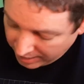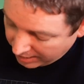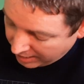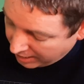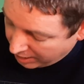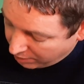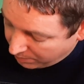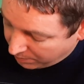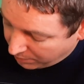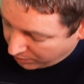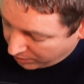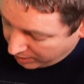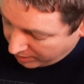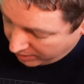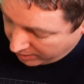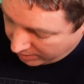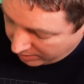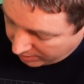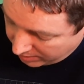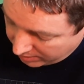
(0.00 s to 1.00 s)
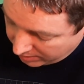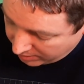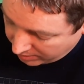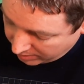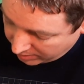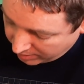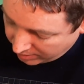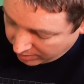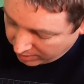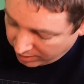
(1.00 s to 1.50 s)
Hellboy,
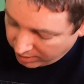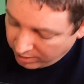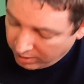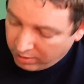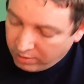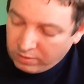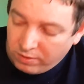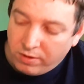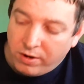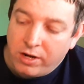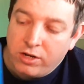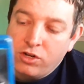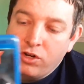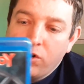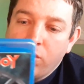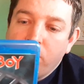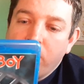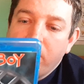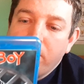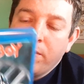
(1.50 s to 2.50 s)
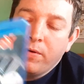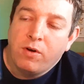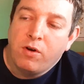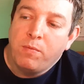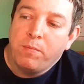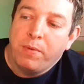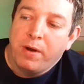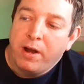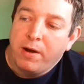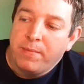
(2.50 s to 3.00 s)
the original one with
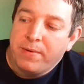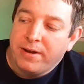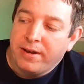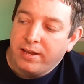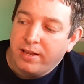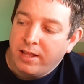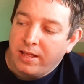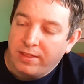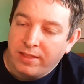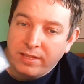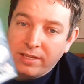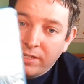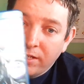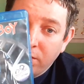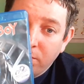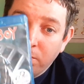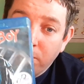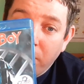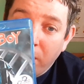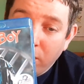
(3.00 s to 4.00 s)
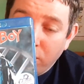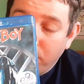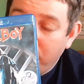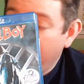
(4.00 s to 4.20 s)
Ron Perlman. I think this is much